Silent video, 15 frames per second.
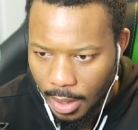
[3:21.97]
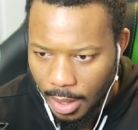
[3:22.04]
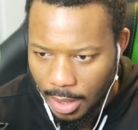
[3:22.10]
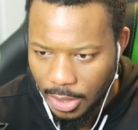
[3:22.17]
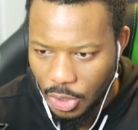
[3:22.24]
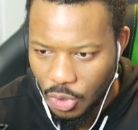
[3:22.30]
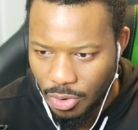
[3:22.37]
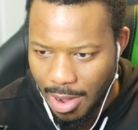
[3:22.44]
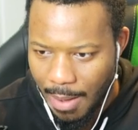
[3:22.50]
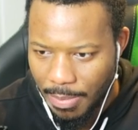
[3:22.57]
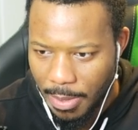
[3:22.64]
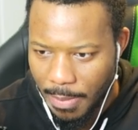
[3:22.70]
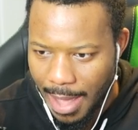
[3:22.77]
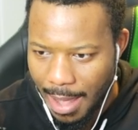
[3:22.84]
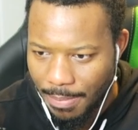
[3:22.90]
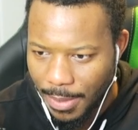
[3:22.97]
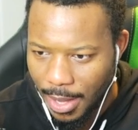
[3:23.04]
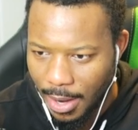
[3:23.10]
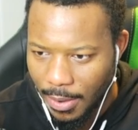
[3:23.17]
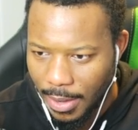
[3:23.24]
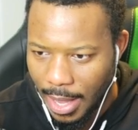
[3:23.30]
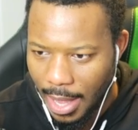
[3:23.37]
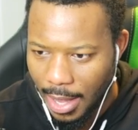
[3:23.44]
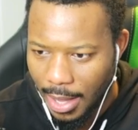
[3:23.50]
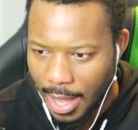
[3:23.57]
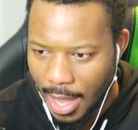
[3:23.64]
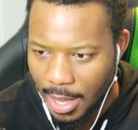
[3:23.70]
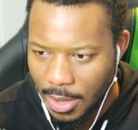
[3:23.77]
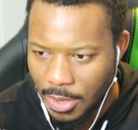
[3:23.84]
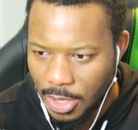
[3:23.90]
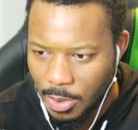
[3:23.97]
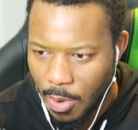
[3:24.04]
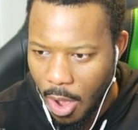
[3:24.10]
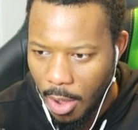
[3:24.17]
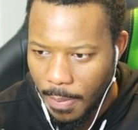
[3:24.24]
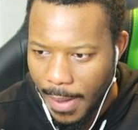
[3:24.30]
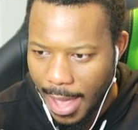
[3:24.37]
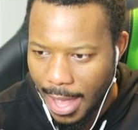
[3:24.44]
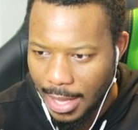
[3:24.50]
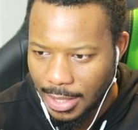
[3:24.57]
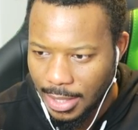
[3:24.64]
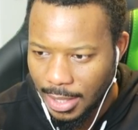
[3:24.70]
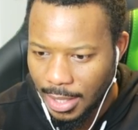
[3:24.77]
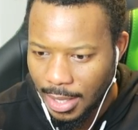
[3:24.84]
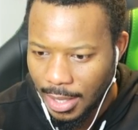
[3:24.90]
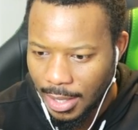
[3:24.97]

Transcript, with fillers: I just dropped the map there. Okay, yeah, you just walk past.